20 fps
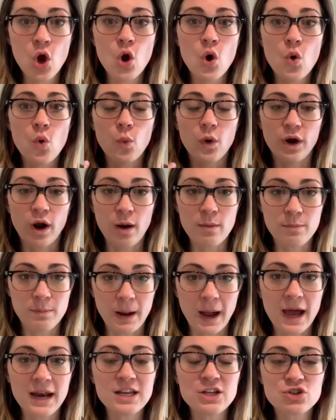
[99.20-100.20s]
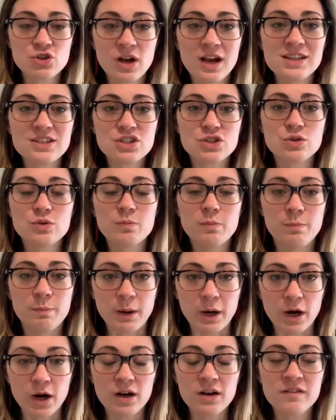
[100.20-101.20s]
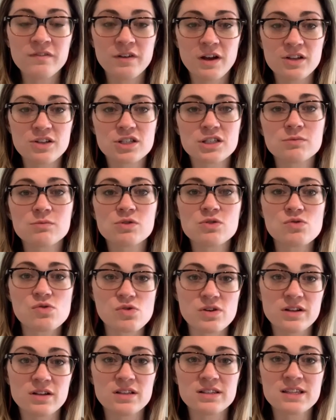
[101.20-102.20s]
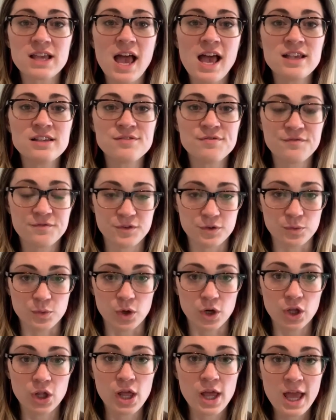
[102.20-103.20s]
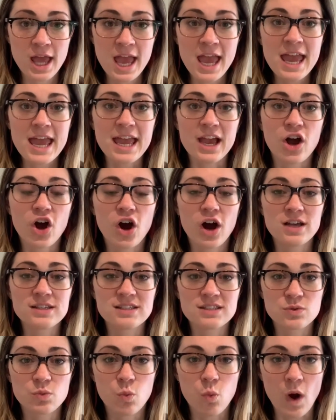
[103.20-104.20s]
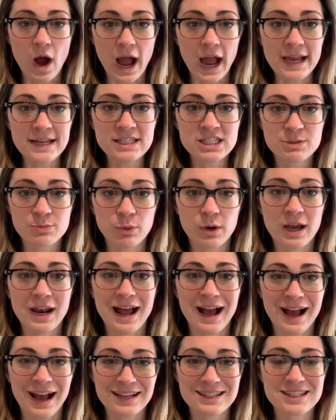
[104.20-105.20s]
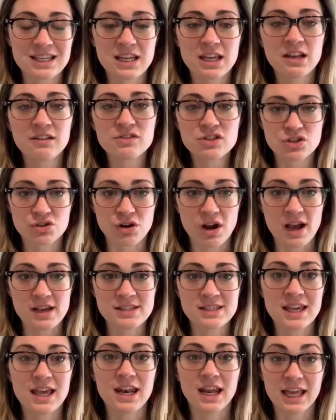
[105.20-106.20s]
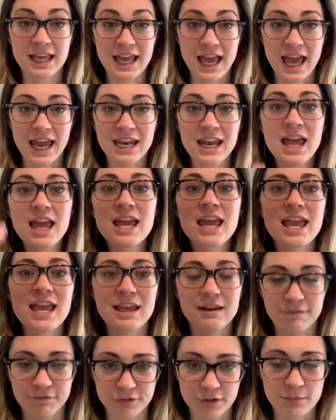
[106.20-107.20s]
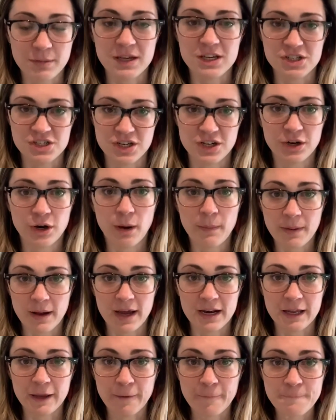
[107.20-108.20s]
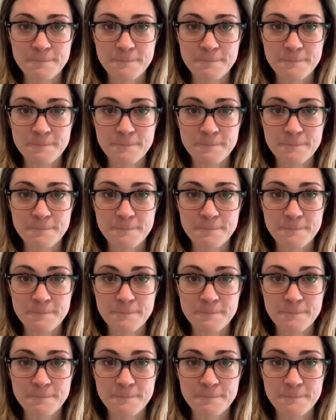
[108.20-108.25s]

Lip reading: When our body tries to burn vegetable oils as fuel, it causes widespread oxidative stress and, again, inflammation in our body.